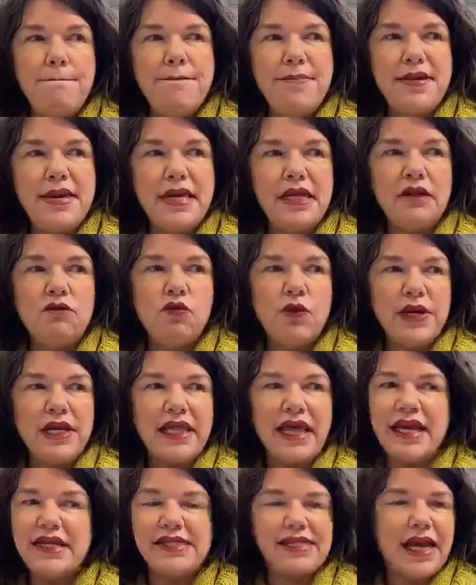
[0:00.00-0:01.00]
be,
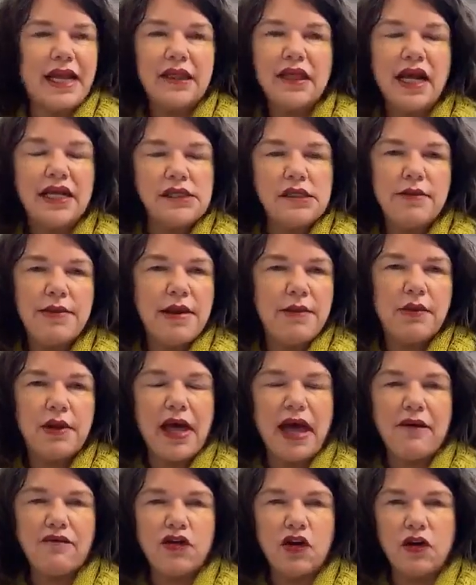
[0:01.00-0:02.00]
realize that lots of people
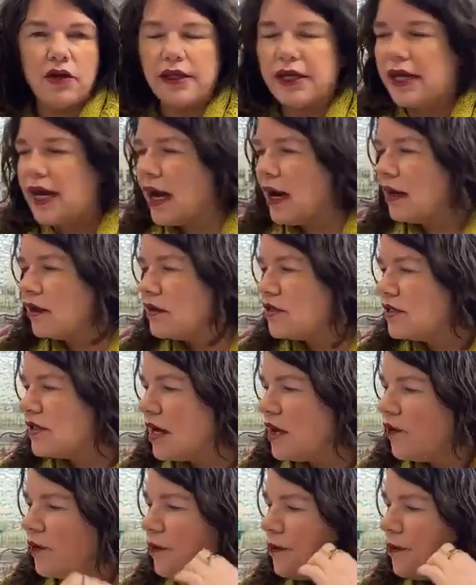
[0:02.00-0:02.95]
have curly hair. So.